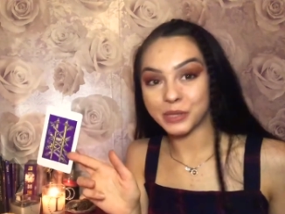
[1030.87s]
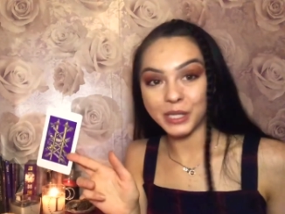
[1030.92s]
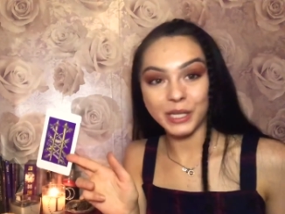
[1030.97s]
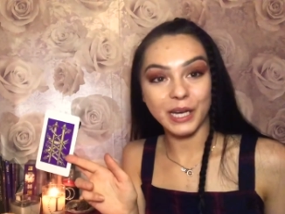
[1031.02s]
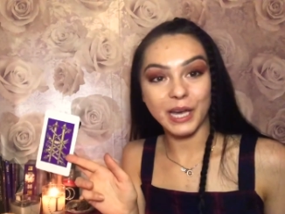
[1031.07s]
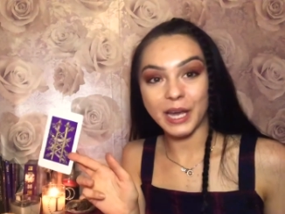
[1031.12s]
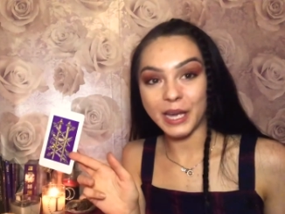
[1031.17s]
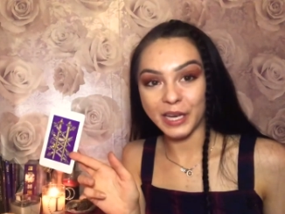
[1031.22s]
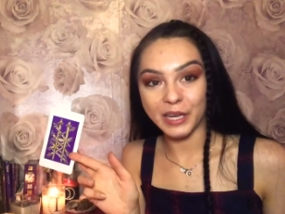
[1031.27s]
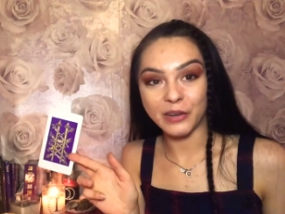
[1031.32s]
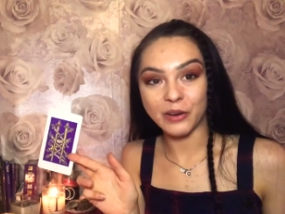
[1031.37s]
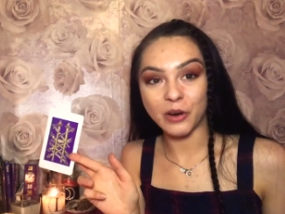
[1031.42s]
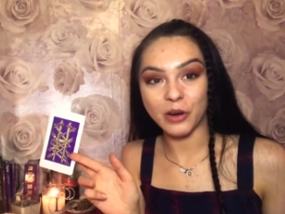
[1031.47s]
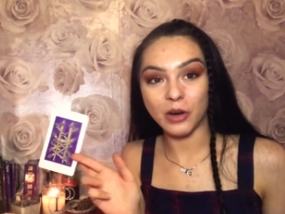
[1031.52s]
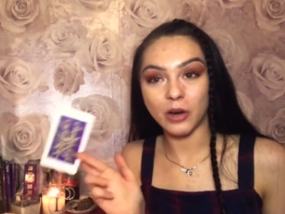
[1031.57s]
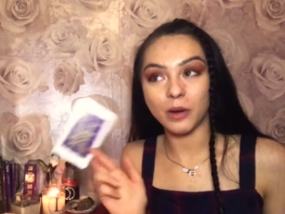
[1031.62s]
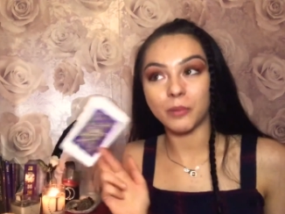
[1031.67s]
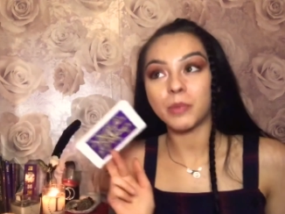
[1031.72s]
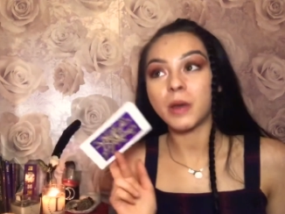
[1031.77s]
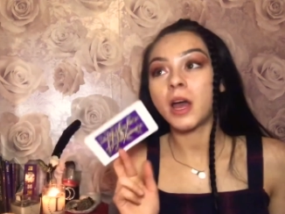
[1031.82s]
a
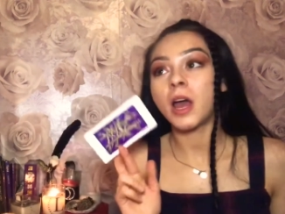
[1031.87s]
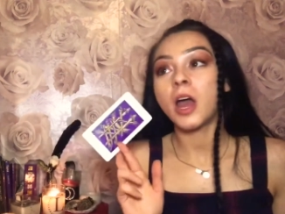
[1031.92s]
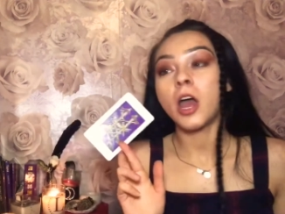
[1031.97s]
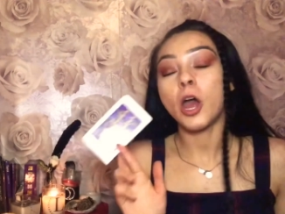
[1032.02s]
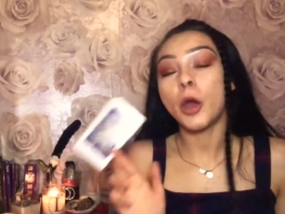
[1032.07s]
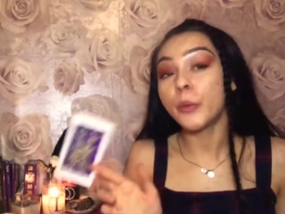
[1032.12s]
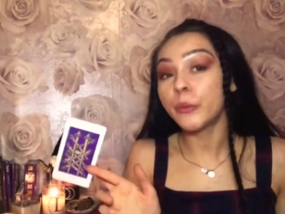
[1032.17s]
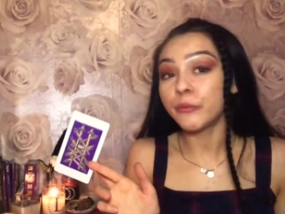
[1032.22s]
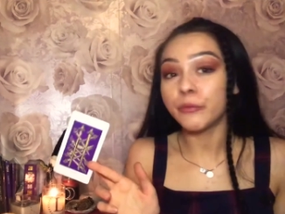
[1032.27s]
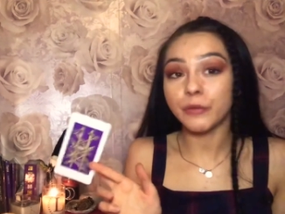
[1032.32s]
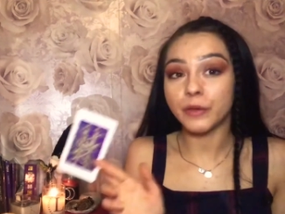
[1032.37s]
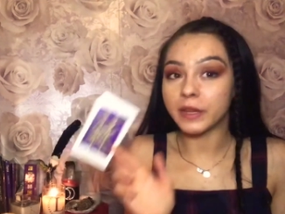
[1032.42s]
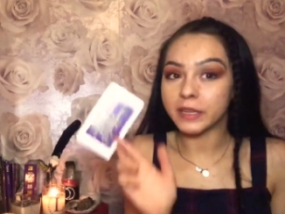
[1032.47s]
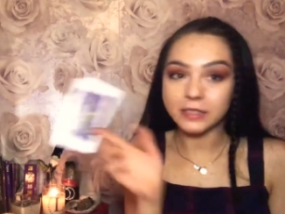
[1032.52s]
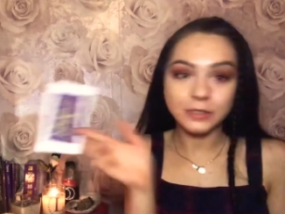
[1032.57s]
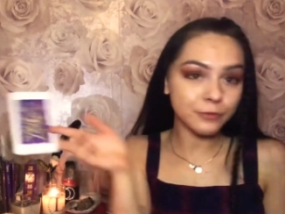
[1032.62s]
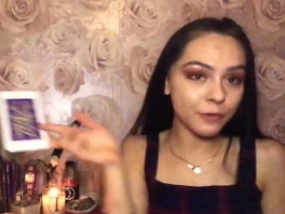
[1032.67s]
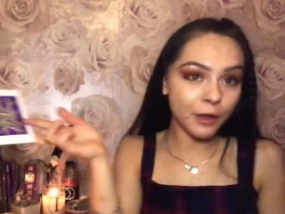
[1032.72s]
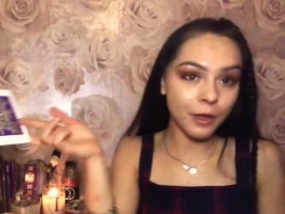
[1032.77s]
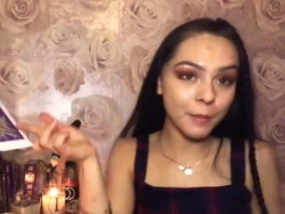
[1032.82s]
hiccup. Hopefully
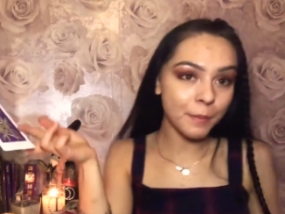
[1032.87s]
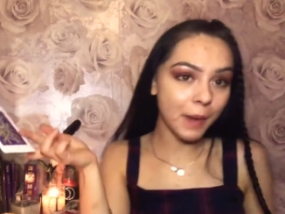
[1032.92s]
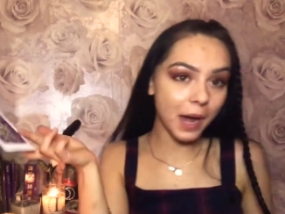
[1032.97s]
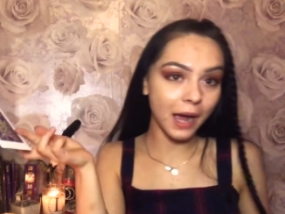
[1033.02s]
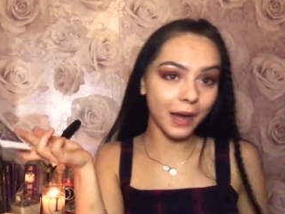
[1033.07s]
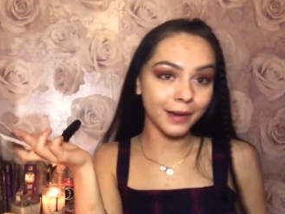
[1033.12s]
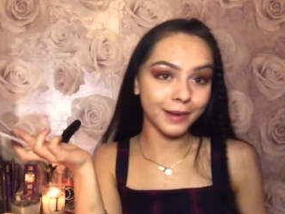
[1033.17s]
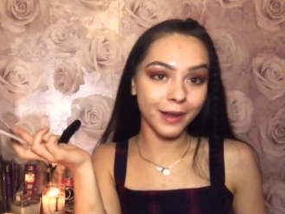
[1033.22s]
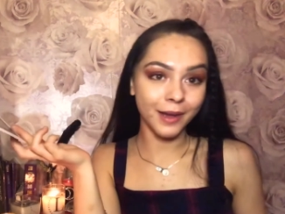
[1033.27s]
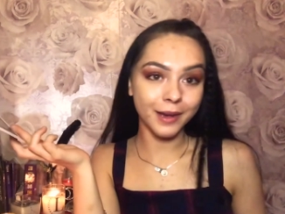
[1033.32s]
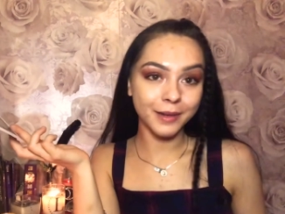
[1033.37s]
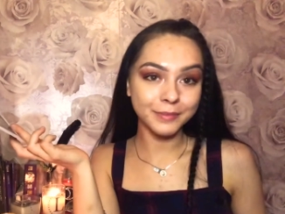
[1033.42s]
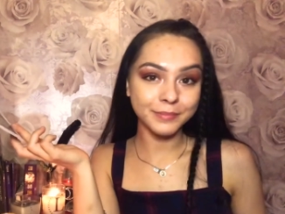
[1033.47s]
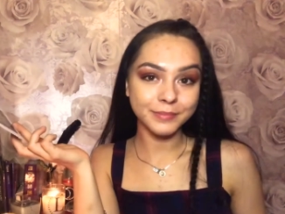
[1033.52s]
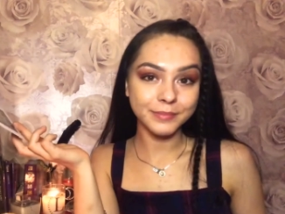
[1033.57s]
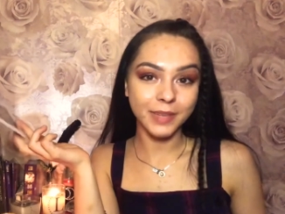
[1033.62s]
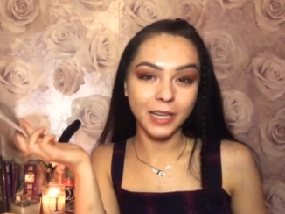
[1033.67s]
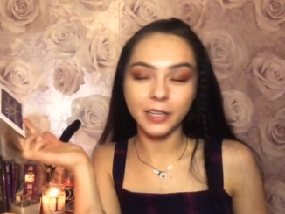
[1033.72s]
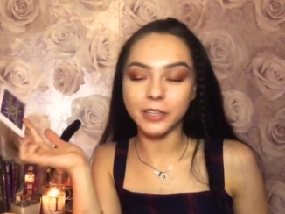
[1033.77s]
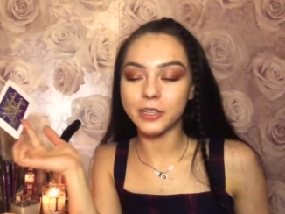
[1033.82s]
it's very minor
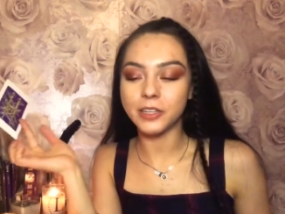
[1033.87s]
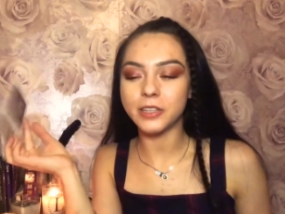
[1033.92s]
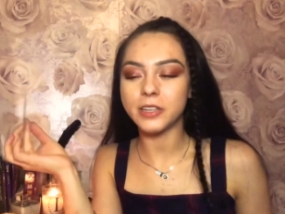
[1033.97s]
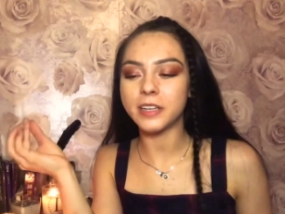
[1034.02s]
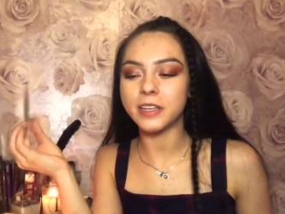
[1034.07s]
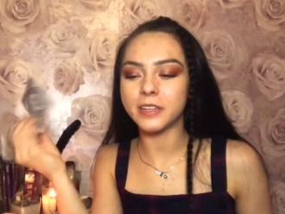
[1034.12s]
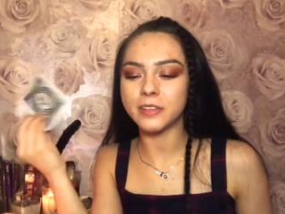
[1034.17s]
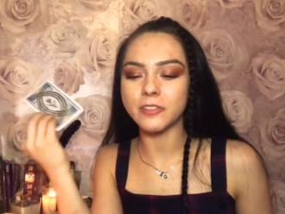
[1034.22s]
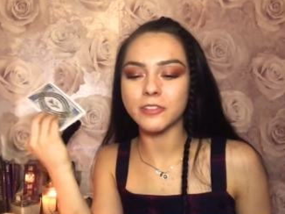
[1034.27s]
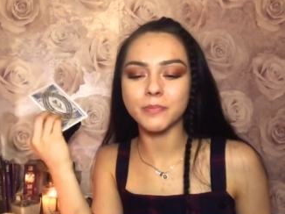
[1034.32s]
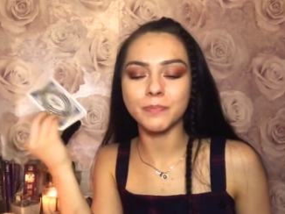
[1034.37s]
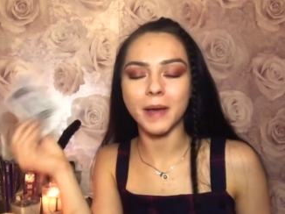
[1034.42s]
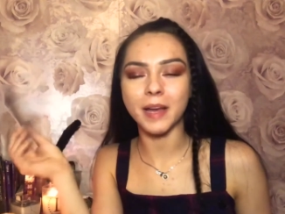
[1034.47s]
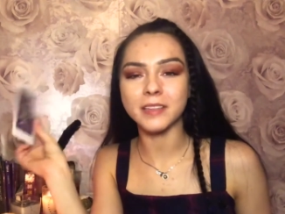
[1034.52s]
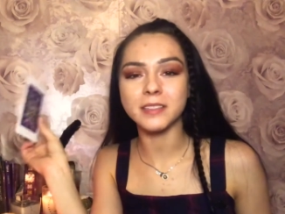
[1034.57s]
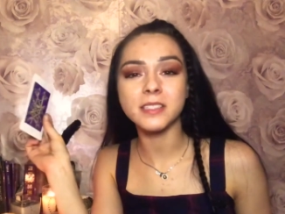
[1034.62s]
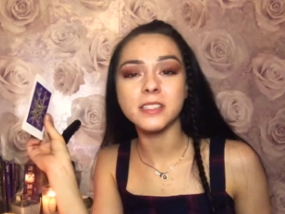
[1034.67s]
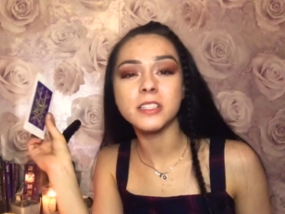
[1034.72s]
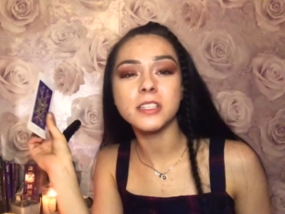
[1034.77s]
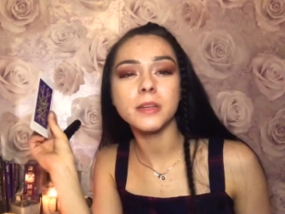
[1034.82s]
and it just
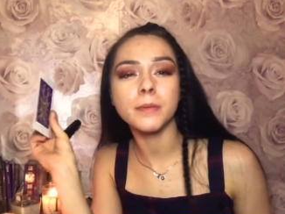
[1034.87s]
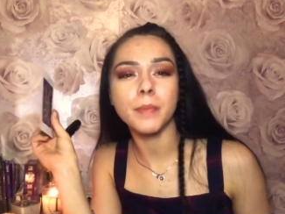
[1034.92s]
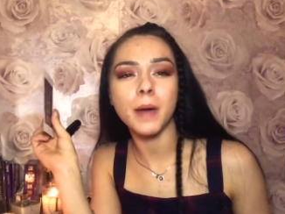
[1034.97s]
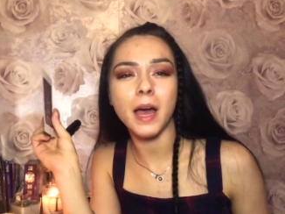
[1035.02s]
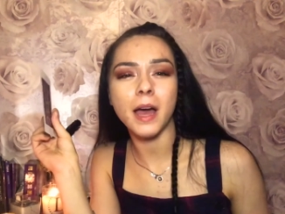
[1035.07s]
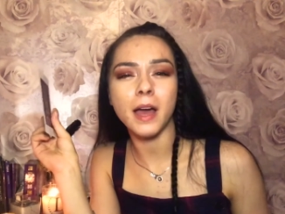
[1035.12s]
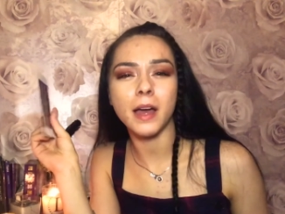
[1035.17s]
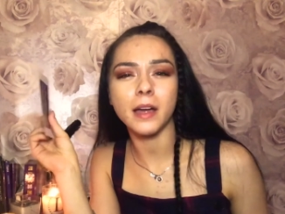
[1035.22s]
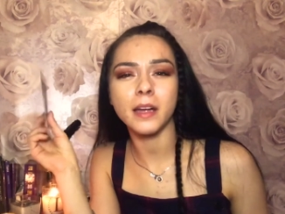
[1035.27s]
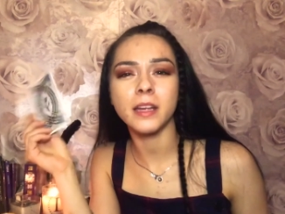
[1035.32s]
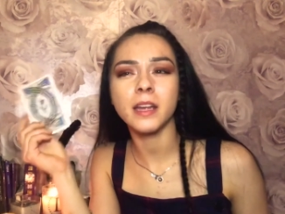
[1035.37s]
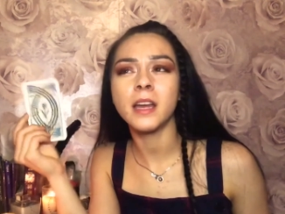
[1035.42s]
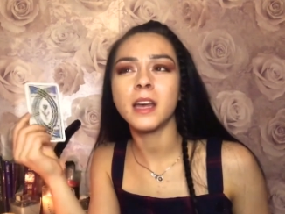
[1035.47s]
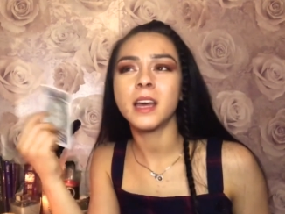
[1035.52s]
passes you by,